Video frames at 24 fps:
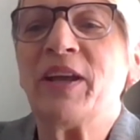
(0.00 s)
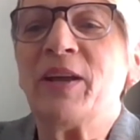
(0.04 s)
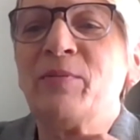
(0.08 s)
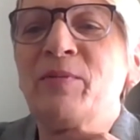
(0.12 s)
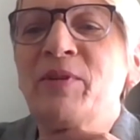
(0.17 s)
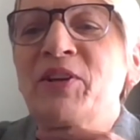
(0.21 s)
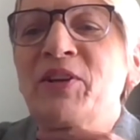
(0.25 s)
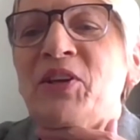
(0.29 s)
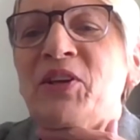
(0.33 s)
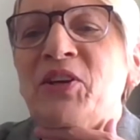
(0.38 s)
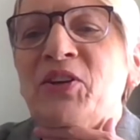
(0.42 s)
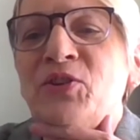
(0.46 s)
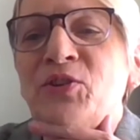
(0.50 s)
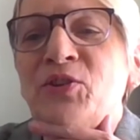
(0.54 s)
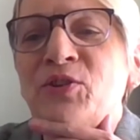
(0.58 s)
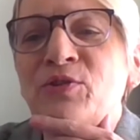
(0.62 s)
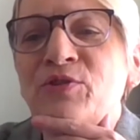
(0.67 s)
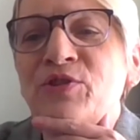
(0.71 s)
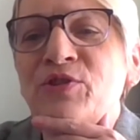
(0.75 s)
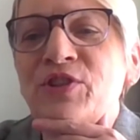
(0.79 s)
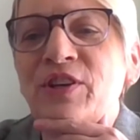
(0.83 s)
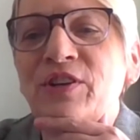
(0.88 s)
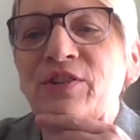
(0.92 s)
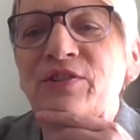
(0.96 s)
Amy, can you
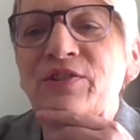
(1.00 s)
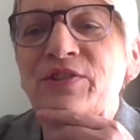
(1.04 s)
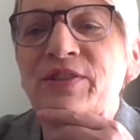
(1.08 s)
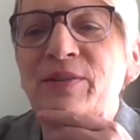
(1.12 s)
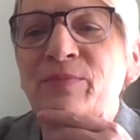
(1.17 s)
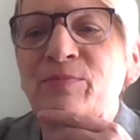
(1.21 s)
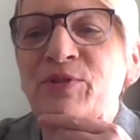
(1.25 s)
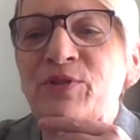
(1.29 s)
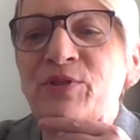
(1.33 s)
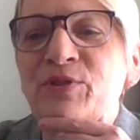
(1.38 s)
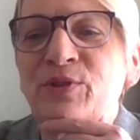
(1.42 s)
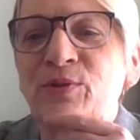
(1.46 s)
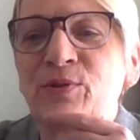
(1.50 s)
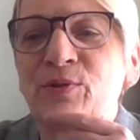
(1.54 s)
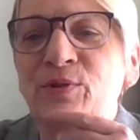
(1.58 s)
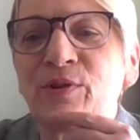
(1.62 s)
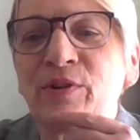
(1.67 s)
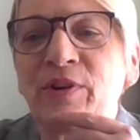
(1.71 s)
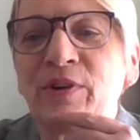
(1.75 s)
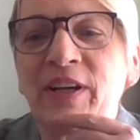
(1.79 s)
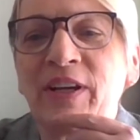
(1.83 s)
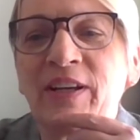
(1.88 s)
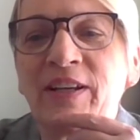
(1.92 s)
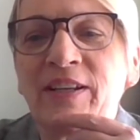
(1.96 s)
share some
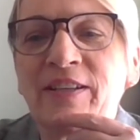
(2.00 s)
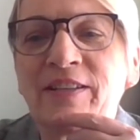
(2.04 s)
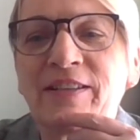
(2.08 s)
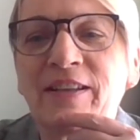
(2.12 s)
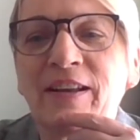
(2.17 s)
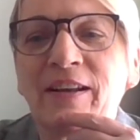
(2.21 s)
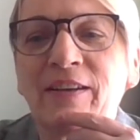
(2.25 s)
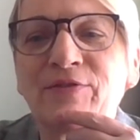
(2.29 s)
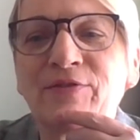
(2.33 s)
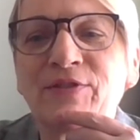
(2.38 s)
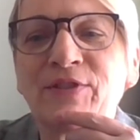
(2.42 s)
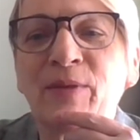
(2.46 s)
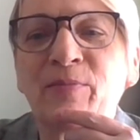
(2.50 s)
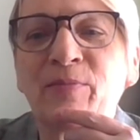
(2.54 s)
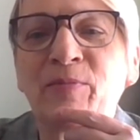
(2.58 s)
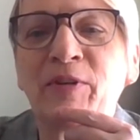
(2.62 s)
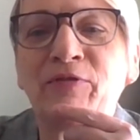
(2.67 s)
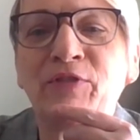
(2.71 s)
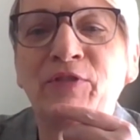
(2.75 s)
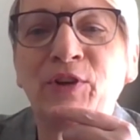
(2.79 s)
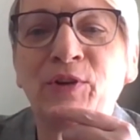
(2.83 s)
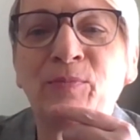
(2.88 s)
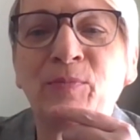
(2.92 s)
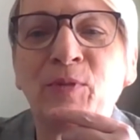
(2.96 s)
stories of some
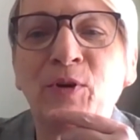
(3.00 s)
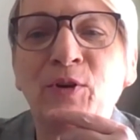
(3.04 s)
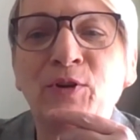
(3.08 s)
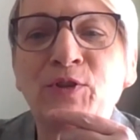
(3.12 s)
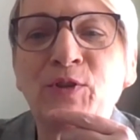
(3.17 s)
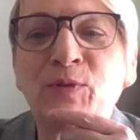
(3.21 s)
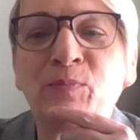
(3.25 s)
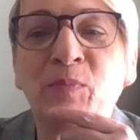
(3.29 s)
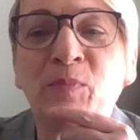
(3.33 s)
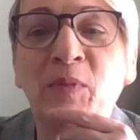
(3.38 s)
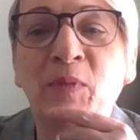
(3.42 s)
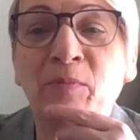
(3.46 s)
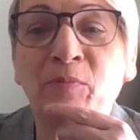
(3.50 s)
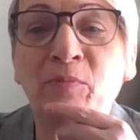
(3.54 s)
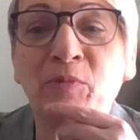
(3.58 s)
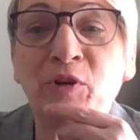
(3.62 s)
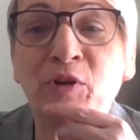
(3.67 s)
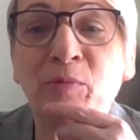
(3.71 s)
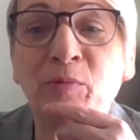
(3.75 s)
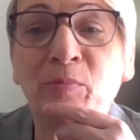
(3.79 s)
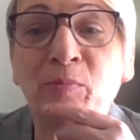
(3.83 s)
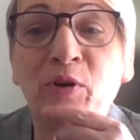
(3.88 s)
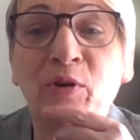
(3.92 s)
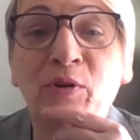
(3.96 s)
of your most
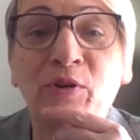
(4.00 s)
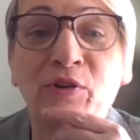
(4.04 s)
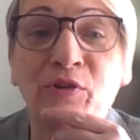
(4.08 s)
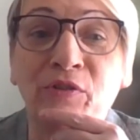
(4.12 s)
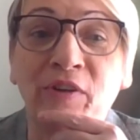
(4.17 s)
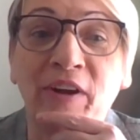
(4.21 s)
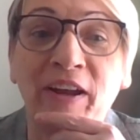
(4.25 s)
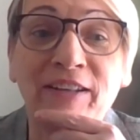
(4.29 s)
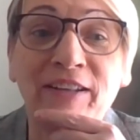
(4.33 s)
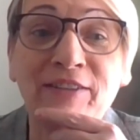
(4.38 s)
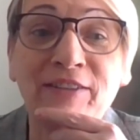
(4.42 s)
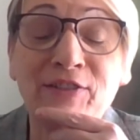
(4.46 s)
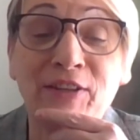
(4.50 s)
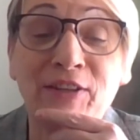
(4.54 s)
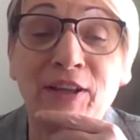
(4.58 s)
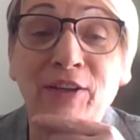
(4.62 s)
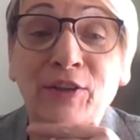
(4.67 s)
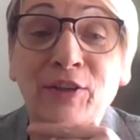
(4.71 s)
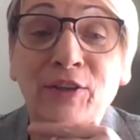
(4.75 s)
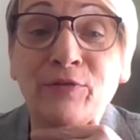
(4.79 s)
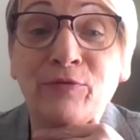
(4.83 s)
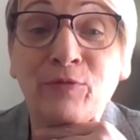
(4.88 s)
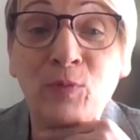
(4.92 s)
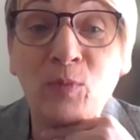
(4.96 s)
memorable grants
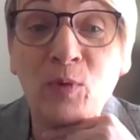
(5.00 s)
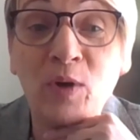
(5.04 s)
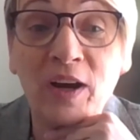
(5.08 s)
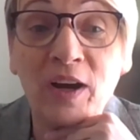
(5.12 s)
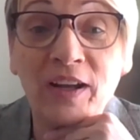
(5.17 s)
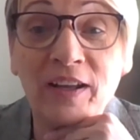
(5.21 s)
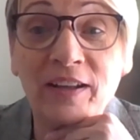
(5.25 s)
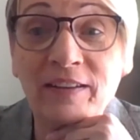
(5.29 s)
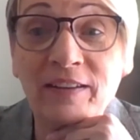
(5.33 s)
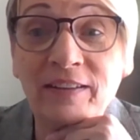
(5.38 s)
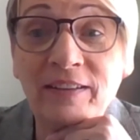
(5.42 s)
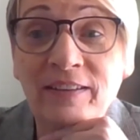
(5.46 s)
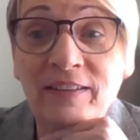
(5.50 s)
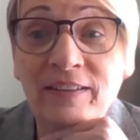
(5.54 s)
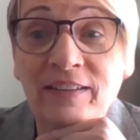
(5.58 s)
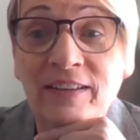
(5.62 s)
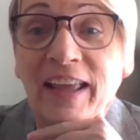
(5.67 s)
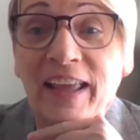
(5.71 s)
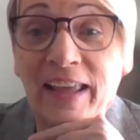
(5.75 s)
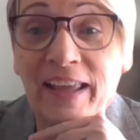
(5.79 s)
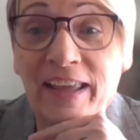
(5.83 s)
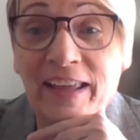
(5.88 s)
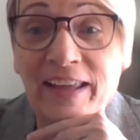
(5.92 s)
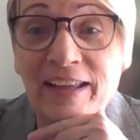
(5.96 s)
that you've won,
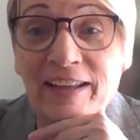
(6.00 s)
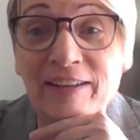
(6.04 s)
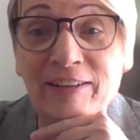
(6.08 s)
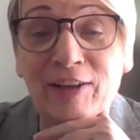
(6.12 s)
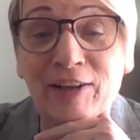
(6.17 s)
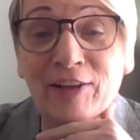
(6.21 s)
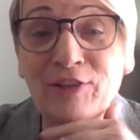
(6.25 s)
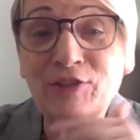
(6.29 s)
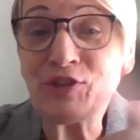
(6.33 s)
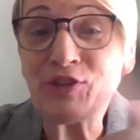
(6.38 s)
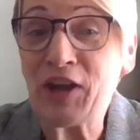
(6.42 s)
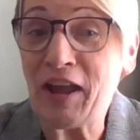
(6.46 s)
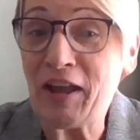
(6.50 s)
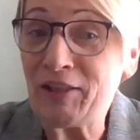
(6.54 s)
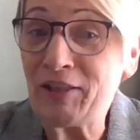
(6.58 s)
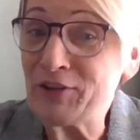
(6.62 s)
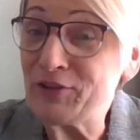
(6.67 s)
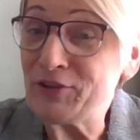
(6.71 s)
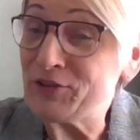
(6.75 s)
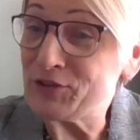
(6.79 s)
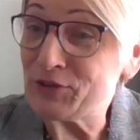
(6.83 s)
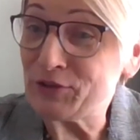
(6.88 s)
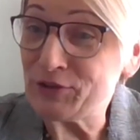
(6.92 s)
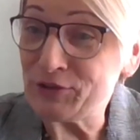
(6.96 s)
and a
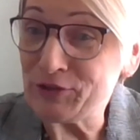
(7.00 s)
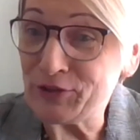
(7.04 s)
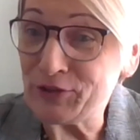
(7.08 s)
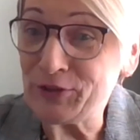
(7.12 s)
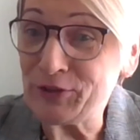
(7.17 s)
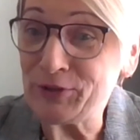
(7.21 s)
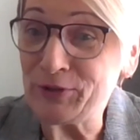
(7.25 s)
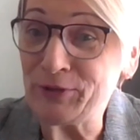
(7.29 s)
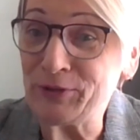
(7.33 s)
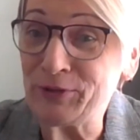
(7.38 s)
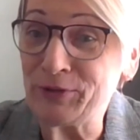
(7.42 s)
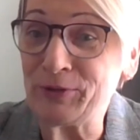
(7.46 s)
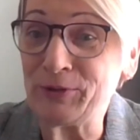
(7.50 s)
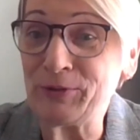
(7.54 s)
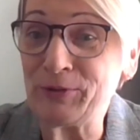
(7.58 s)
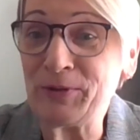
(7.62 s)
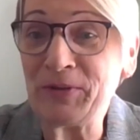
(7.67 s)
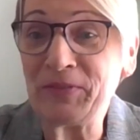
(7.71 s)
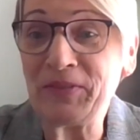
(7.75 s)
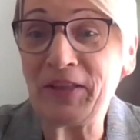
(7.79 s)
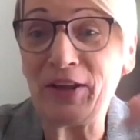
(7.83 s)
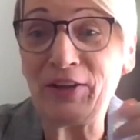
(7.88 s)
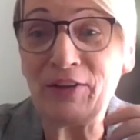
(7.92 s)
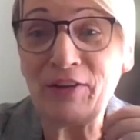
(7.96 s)
challenge or two
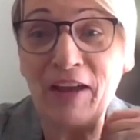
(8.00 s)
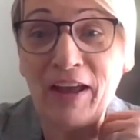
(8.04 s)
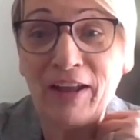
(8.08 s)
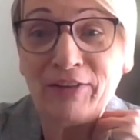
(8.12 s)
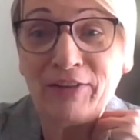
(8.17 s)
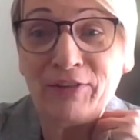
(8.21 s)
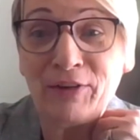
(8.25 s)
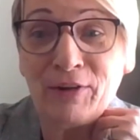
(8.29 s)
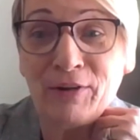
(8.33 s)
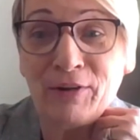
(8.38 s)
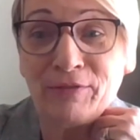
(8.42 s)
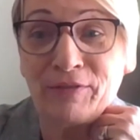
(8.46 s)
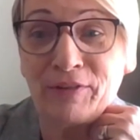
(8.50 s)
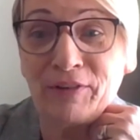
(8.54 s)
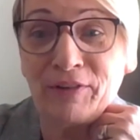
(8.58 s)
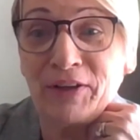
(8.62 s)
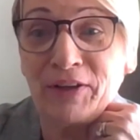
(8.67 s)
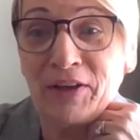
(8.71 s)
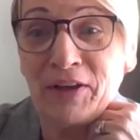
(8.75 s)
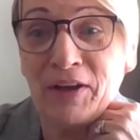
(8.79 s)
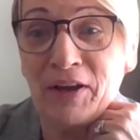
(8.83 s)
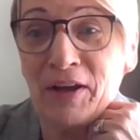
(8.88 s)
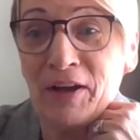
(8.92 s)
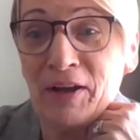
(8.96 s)
that you had to
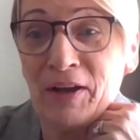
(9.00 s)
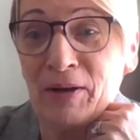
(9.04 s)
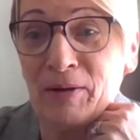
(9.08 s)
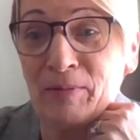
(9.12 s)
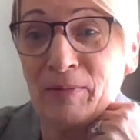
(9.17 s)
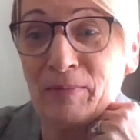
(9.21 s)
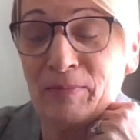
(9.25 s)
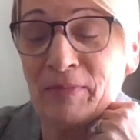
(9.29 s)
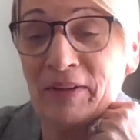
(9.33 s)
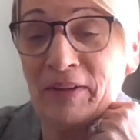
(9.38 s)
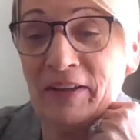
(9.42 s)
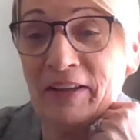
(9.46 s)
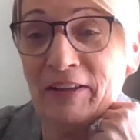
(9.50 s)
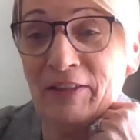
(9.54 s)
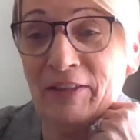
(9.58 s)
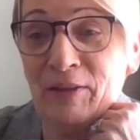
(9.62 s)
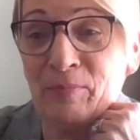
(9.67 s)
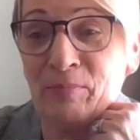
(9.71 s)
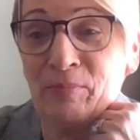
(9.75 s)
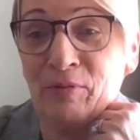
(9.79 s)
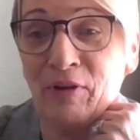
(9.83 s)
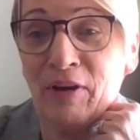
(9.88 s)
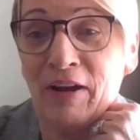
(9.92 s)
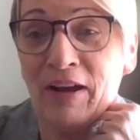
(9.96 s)
overcome in the
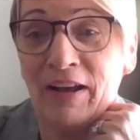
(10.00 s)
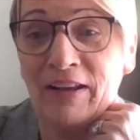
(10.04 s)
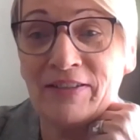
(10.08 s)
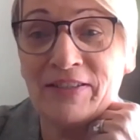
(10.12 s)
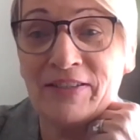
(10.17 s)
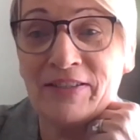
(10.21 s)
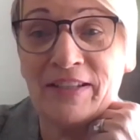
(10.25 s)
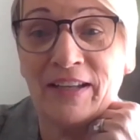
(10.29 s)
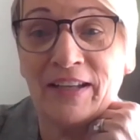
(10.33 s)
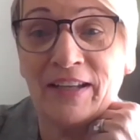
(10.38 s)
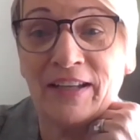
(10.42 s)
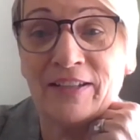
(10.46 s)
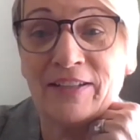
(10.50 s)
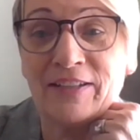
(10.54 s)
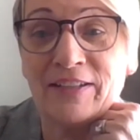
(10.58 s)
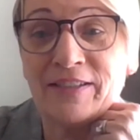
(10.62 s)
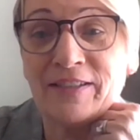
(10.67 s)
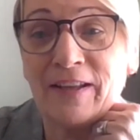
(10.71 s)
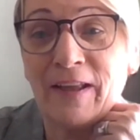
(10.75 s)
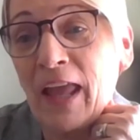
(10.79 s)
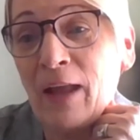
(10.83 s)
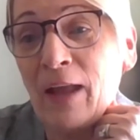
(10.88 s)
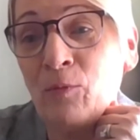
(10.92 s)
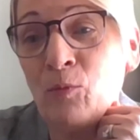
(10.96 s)

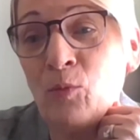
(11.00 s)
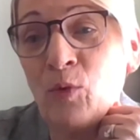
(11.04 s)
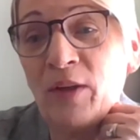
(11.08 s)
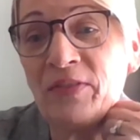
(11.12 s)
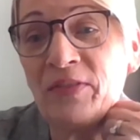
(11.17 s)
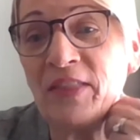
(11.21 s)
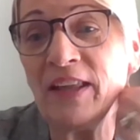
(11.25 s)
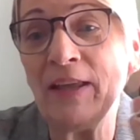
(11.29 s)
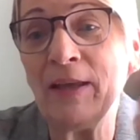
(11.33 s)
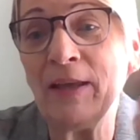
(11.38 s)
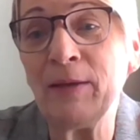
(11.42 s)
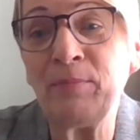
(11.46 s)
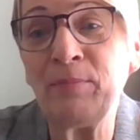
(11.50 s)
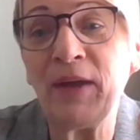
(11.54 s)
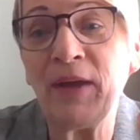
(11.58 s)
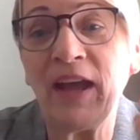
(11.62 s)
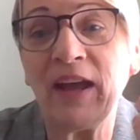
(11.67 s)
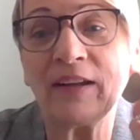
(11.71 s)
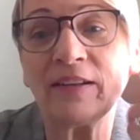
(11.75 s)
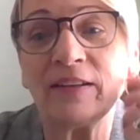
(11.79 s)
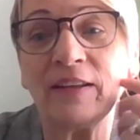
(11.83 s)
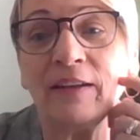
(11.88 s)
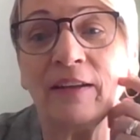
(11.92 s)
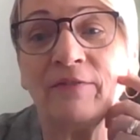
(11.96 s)
process, and what the
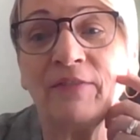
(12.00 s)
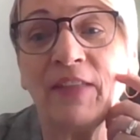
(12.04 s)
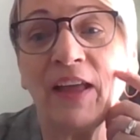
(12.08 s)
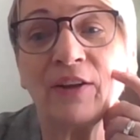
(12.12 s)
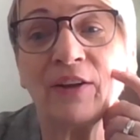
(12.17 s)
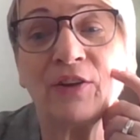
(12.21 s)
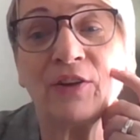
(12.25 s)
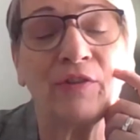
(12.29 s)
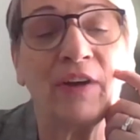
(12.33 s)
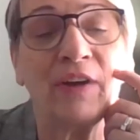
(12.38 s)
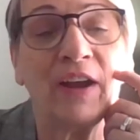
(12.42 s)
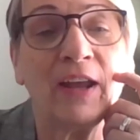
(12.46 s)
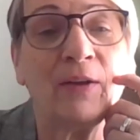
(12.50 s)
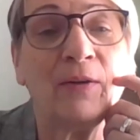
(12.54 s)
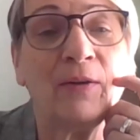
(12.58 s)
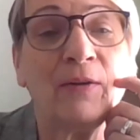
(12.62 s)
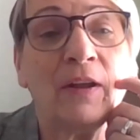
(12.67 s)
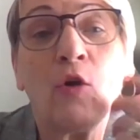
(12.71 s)
impact of that grant